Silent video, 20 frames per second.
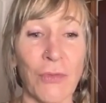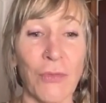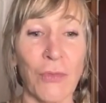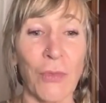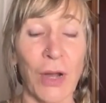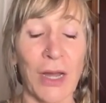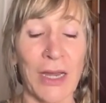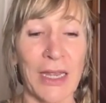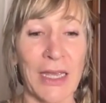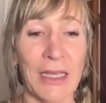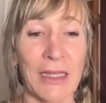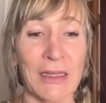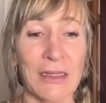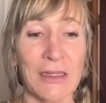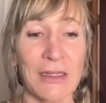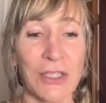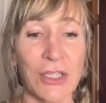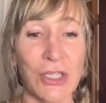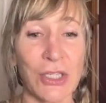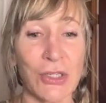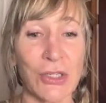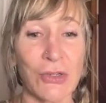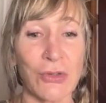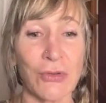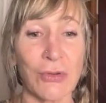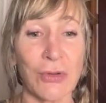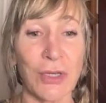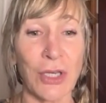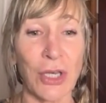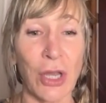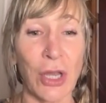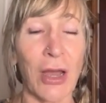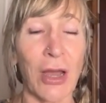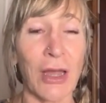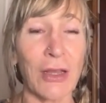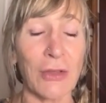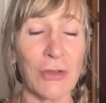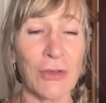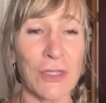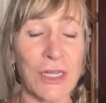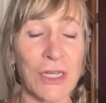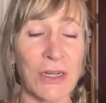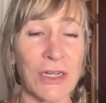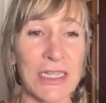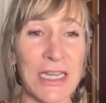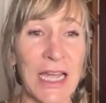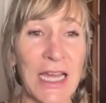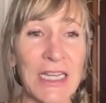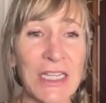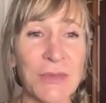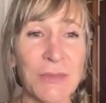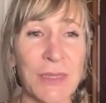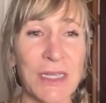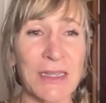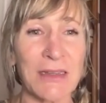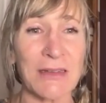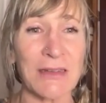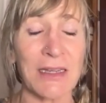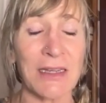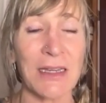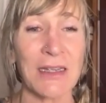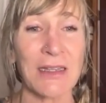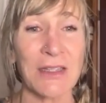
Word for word: wanting to not lose our attachment